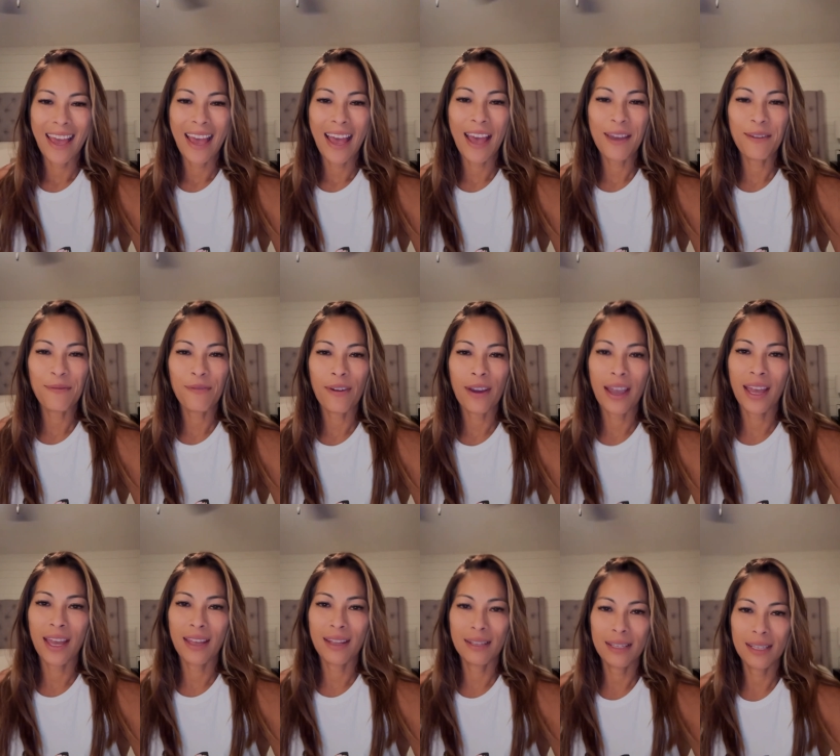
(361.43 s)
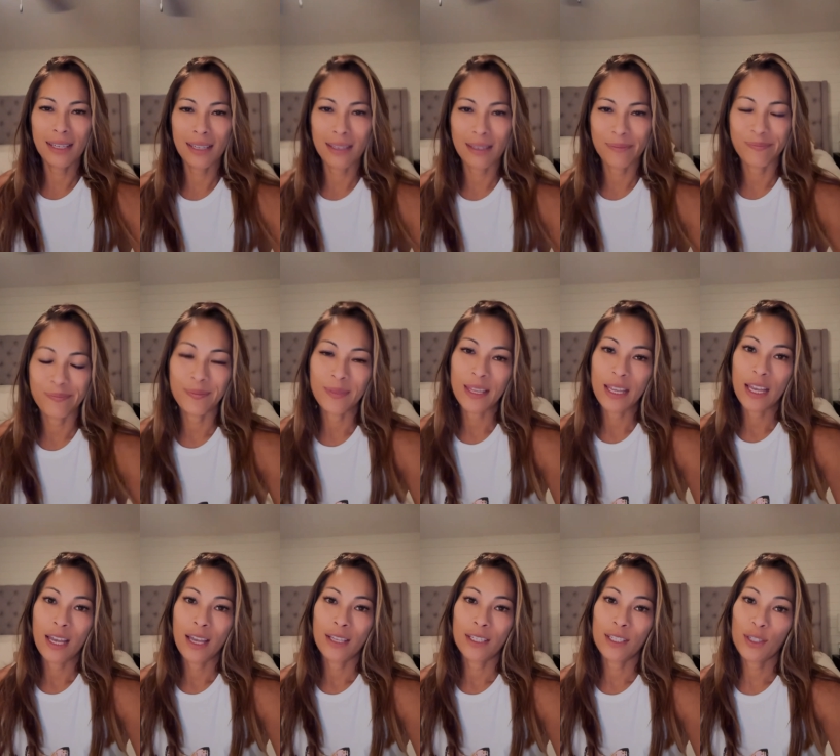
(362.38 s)
Hi, friend.
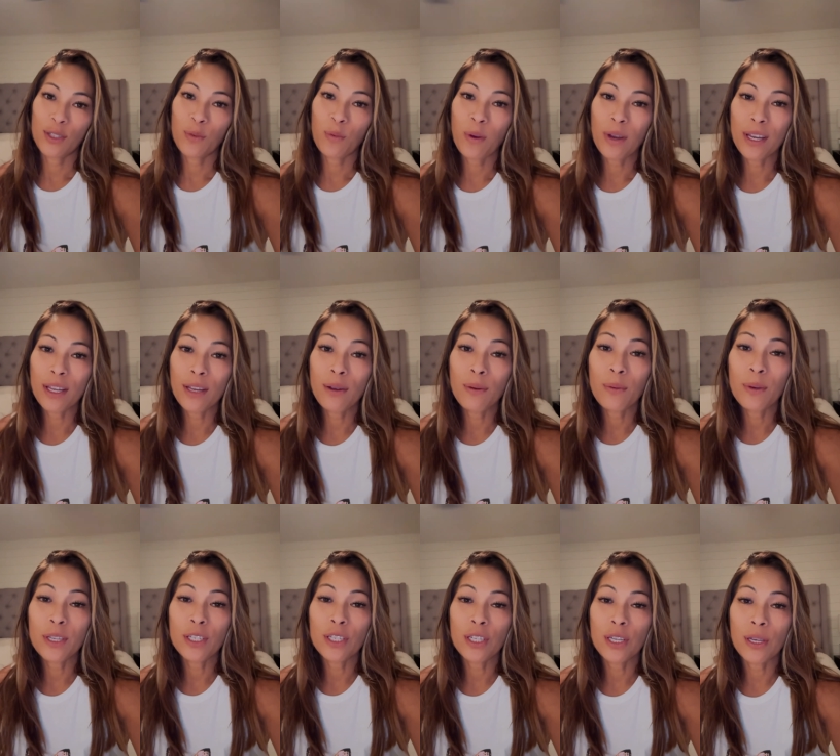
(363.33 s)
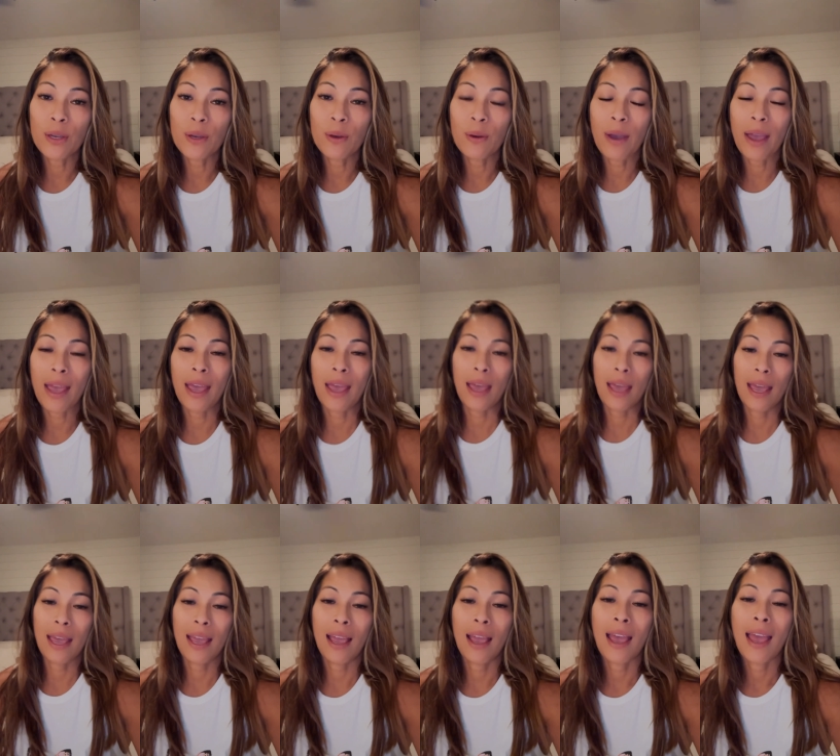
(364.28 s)
Just wanted to wish you
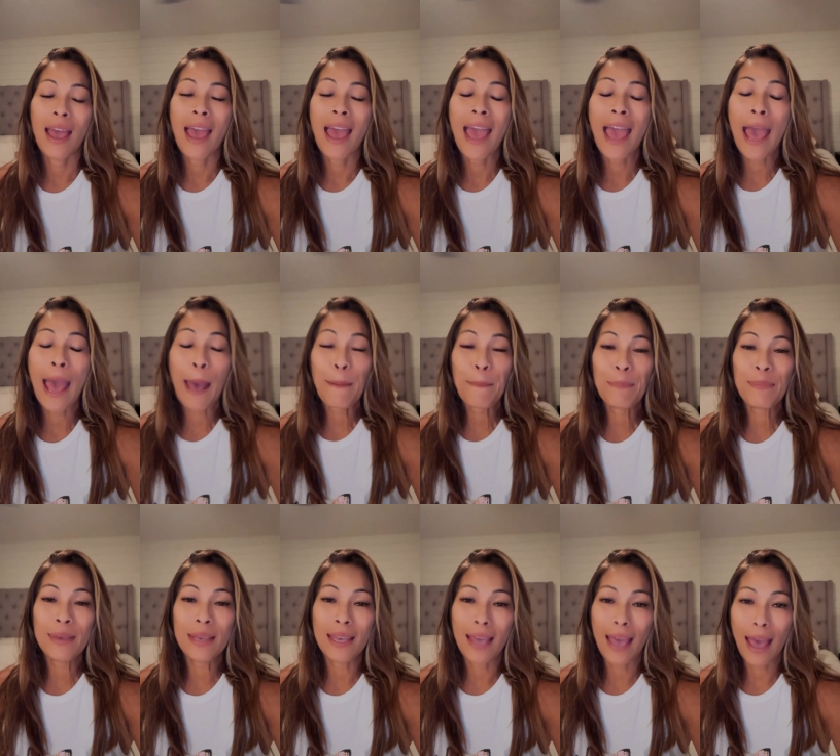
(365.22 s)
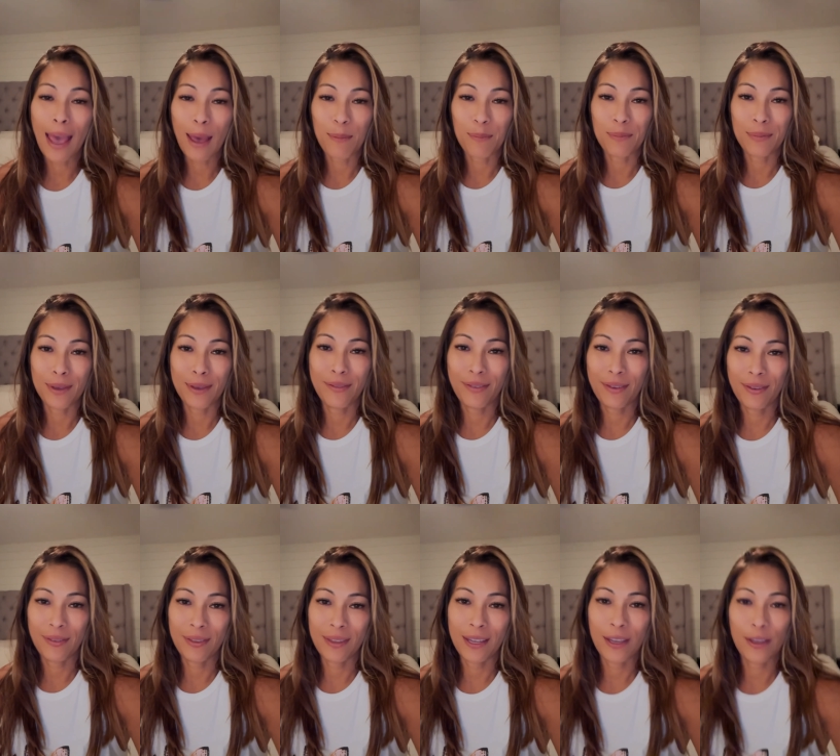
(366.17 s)
a happy, happy
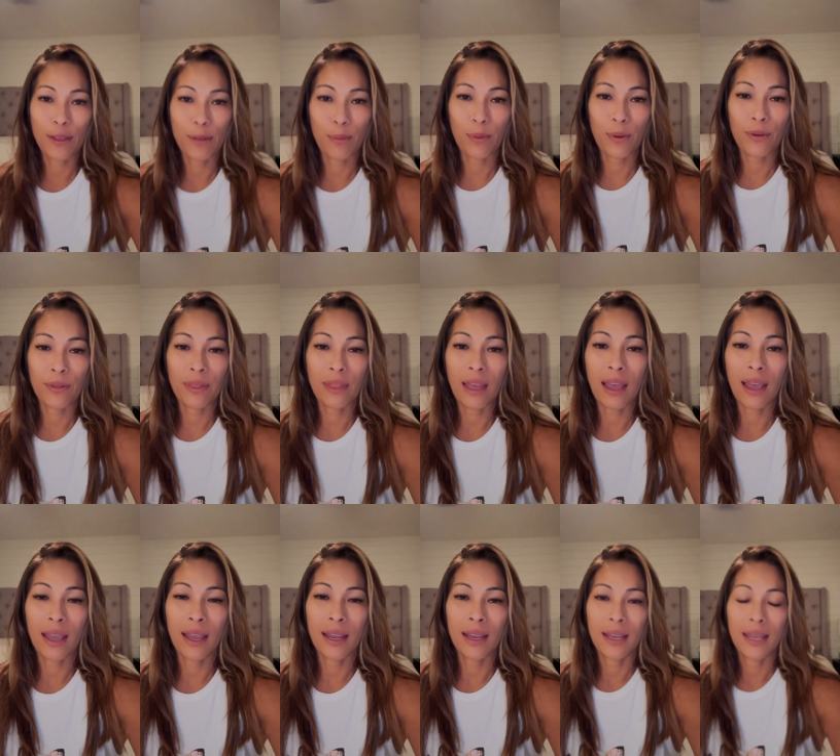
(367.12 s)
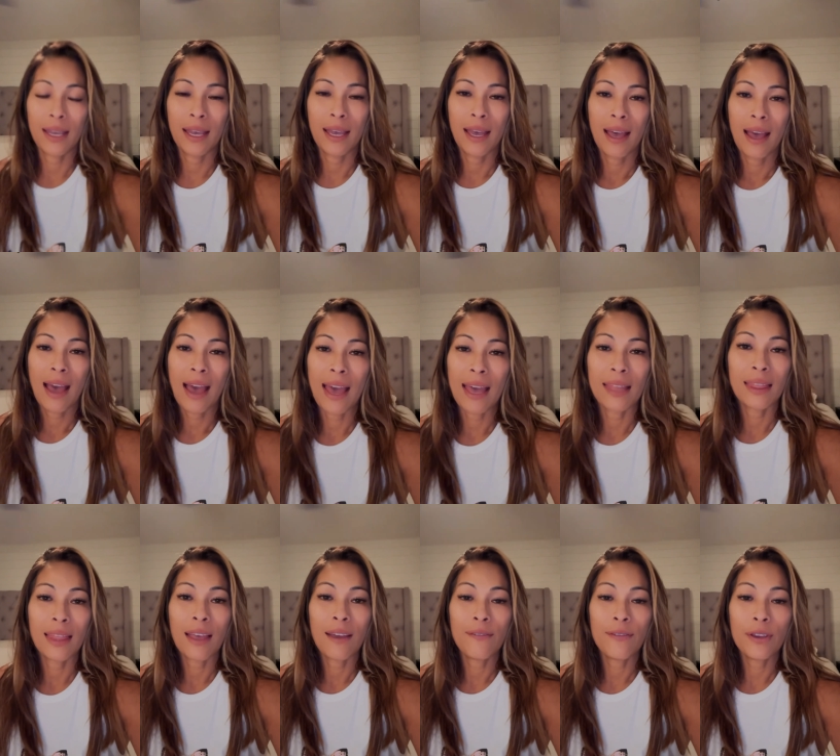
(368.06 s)
50th birthday. I
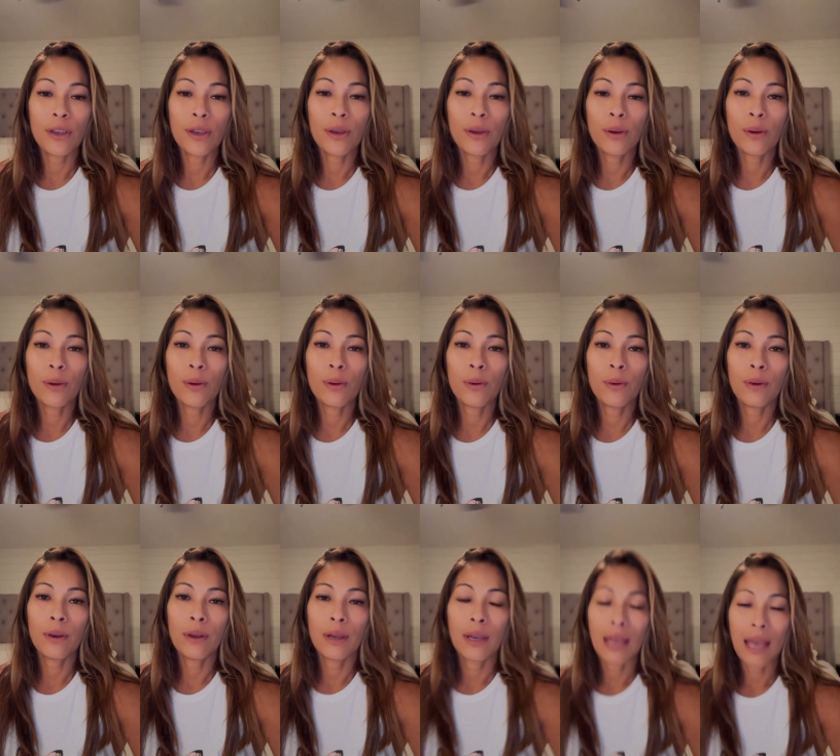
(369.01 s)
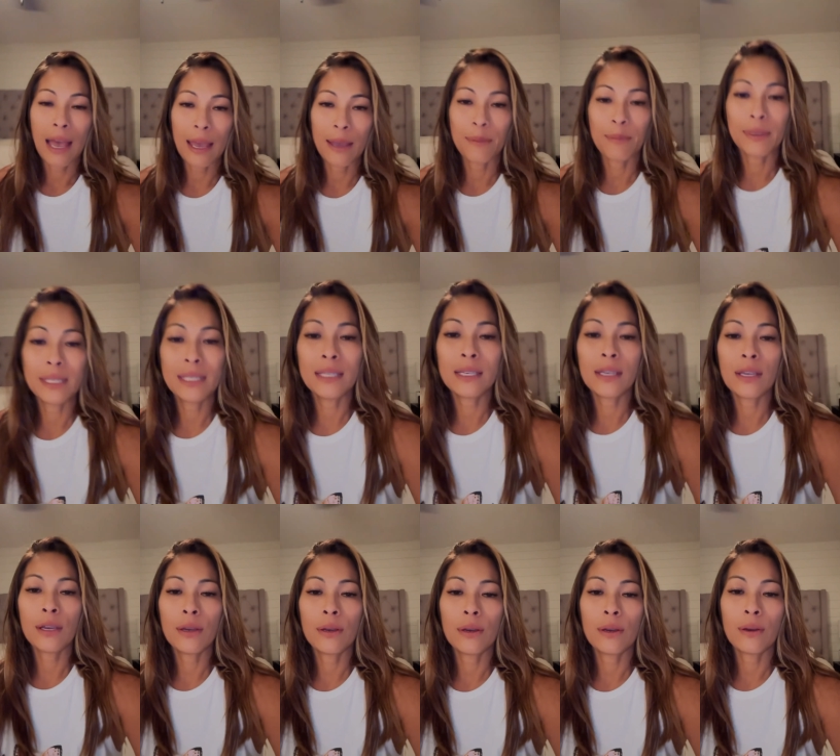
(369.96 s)
love you. I miss
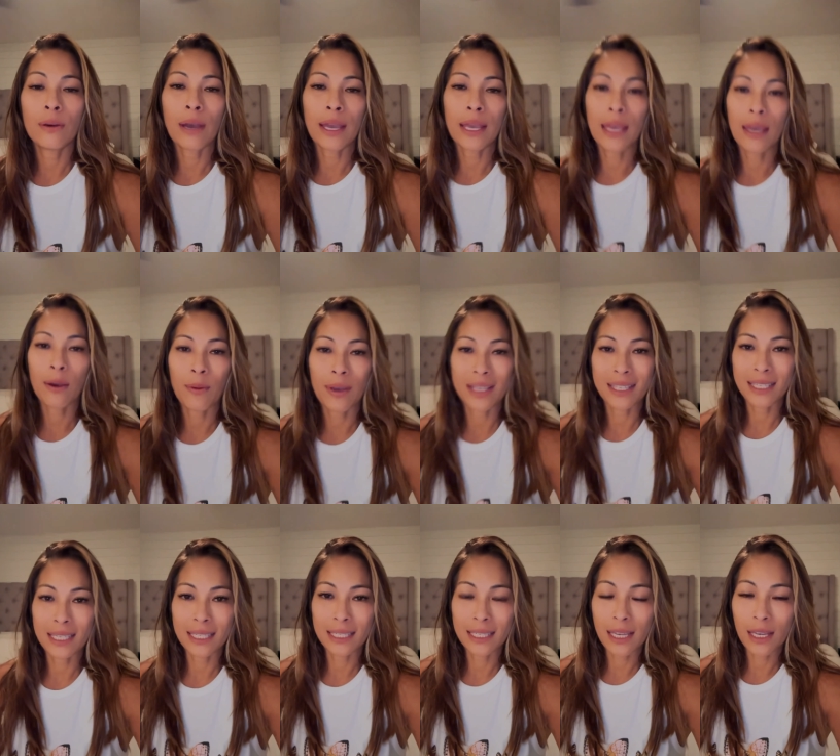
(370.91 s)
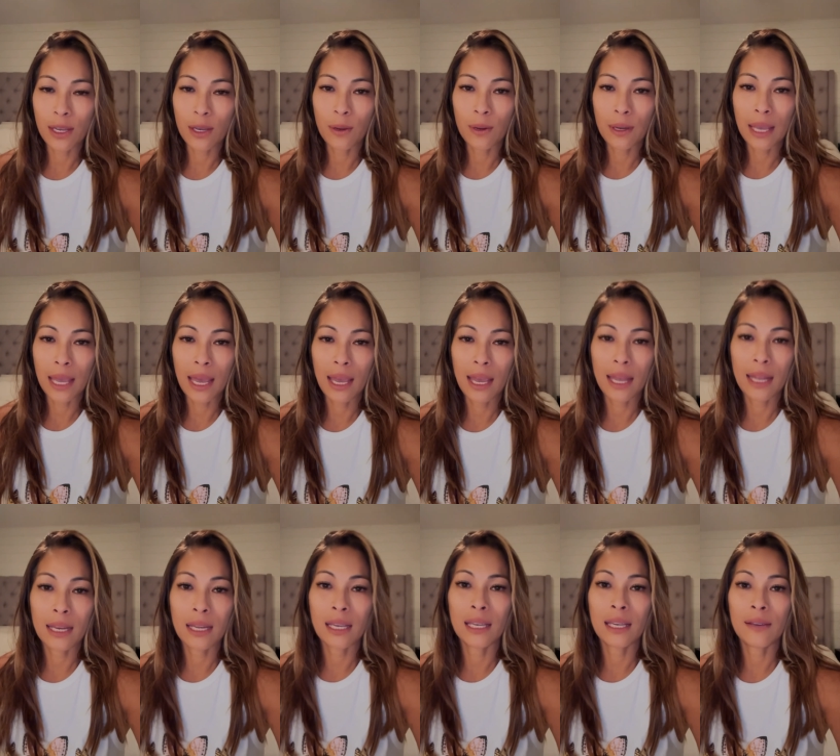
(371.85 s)
you. I can't wait to see you again
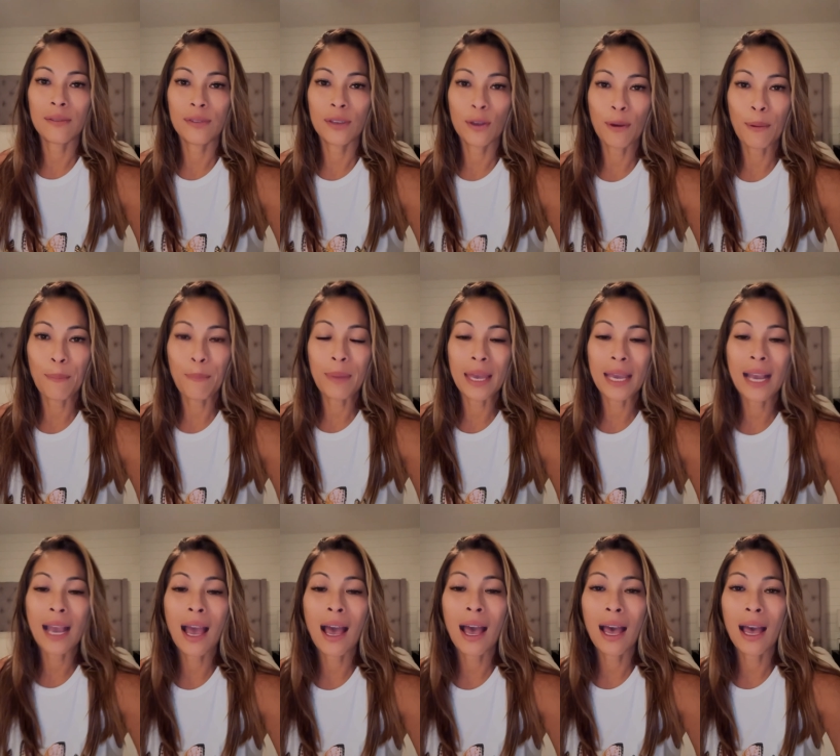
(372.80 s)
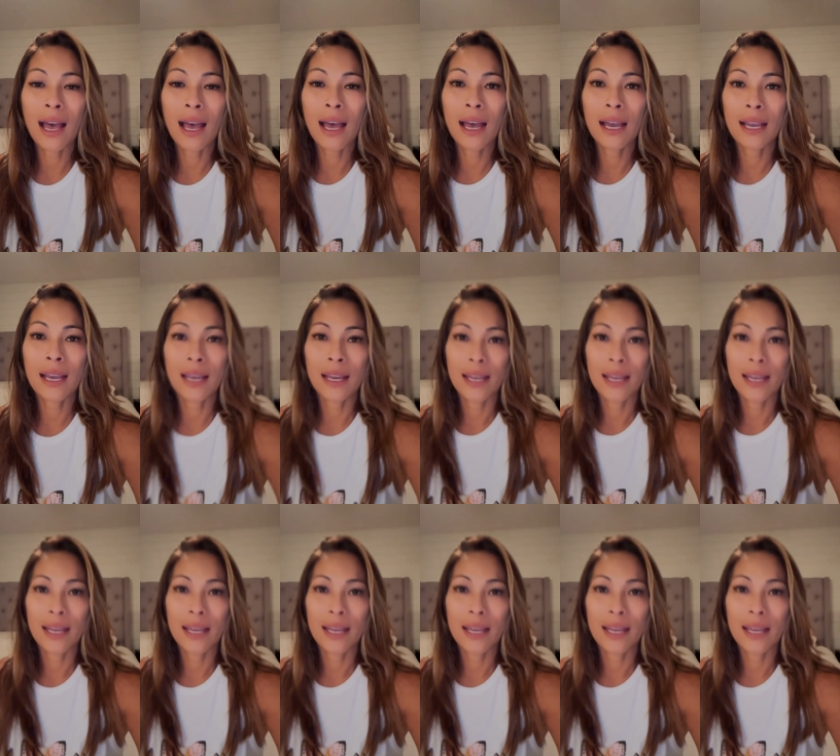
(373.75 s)
and give you a big hug.